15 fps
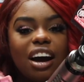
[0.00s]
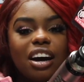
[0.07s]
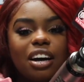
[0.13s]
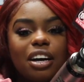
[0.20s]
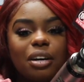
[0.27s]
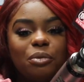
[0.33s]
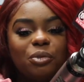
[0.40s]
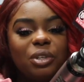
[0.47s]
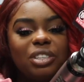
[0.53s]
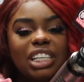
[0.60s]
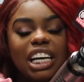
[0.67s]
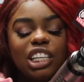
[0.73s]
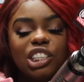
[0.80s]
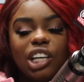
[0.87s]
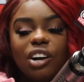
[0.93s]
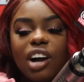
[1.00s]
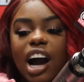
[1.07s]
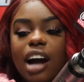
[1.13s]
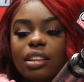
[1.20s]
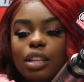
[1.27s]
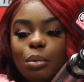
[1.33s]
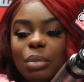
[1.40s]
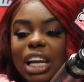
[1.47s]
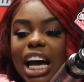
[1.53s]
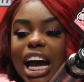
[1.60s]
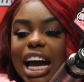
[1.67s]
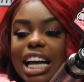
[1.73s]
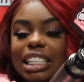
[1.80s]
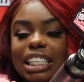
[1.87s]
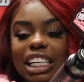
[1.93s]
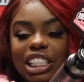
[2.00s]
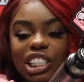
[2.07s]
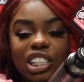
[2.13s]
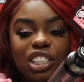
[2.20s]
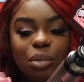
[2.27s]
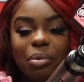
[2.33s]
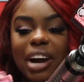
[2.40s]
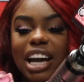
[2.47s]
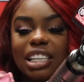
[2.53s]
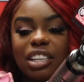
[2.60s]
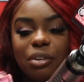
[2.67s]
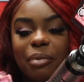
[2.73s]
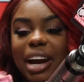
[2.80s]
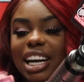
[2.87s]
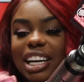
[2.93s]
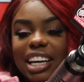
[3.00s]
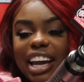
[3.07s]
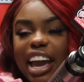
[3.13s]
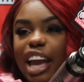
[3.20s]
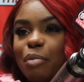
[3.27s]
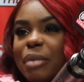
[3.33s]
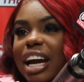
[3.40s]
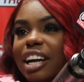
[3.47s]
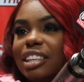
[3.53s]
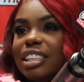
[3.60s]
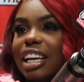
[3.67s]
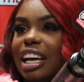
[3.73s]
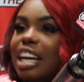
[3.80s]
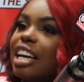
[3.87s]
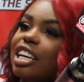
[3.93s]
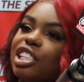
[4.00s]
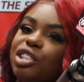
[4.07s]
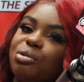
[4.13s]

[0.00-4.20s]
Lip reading: We was at a show called The Blinds, and she surprised everybody and came out at the end.